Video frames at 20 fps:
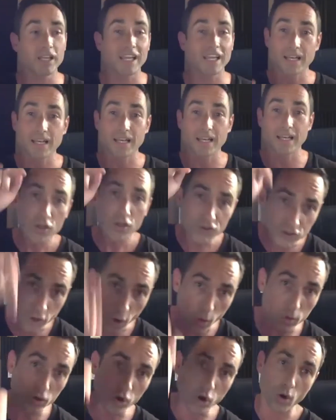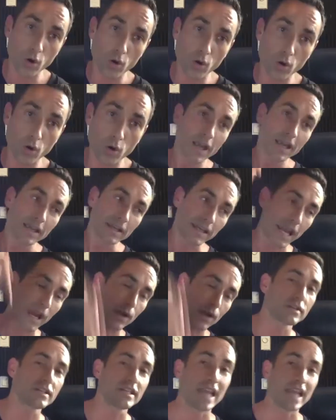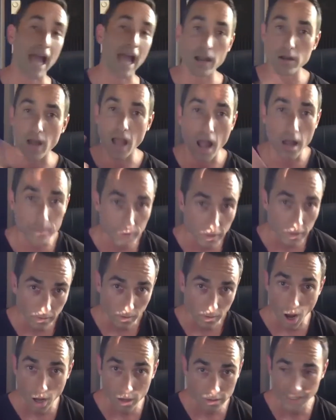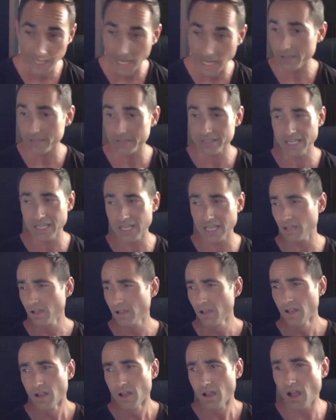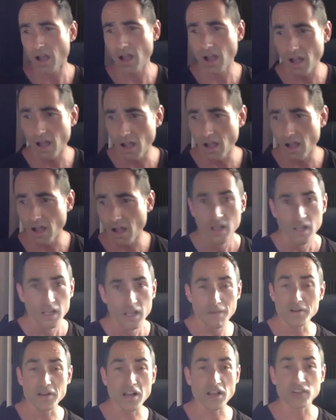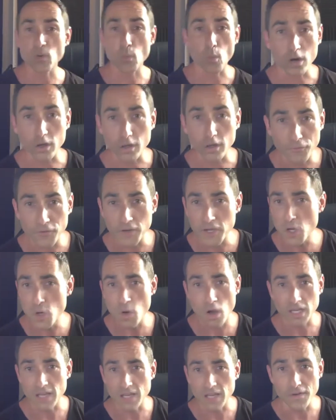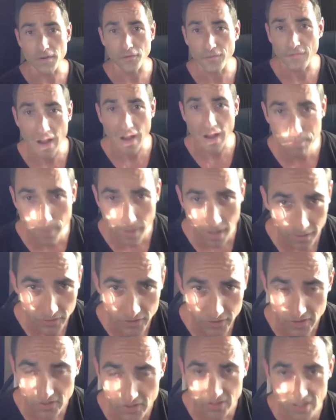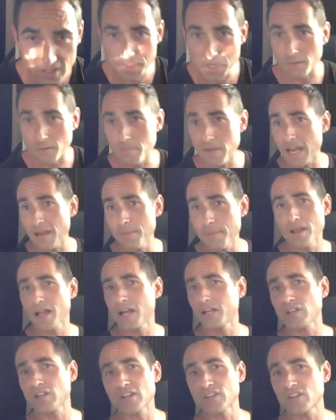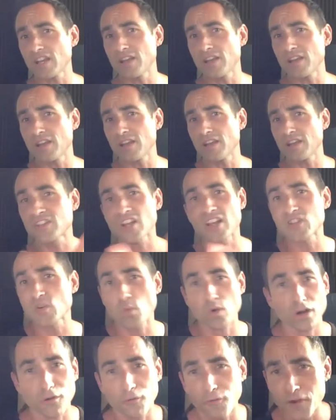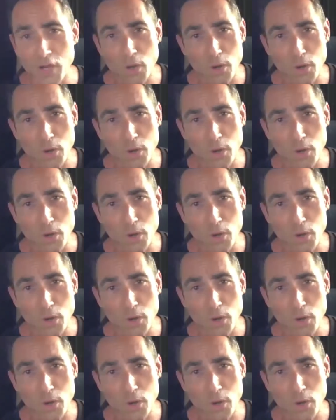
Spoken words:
can stone cold guarantee. I don't know how I'm going to honor the guarantee. If it doesn't work for you, I'll give you $5. Just send me your email address. If this doesn't work for you